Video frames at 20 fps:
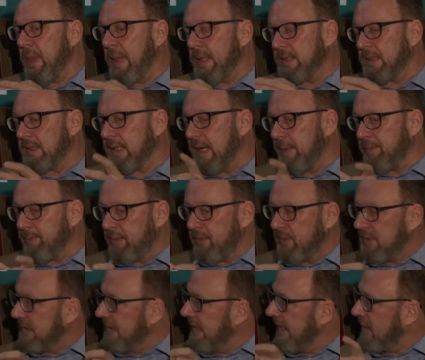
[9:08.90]
the type
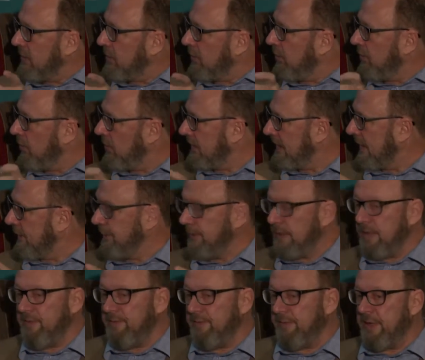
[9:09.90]
of section or
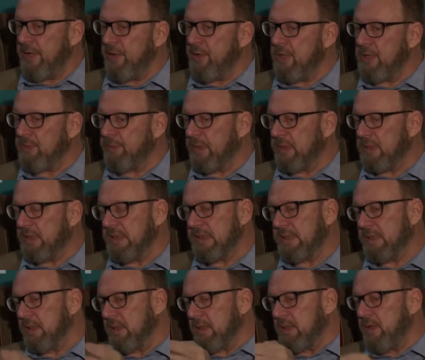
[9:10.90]
something varies, but
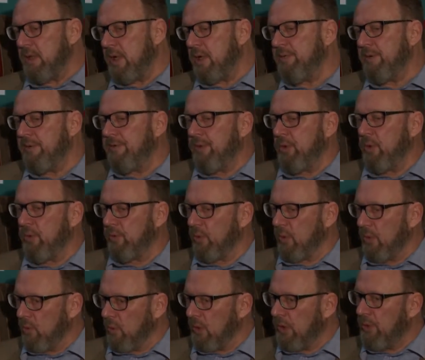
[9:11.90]
just an overview of
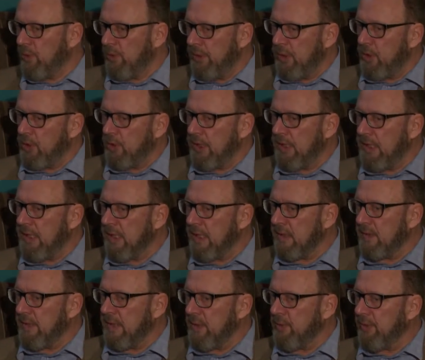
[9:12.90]
what are we looking
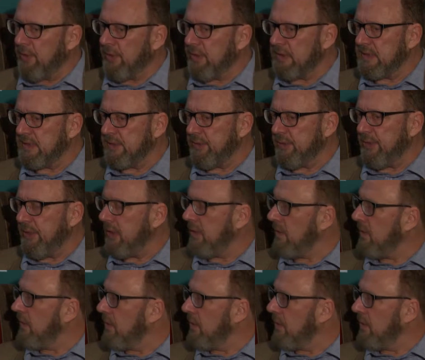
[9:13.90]
at there with those three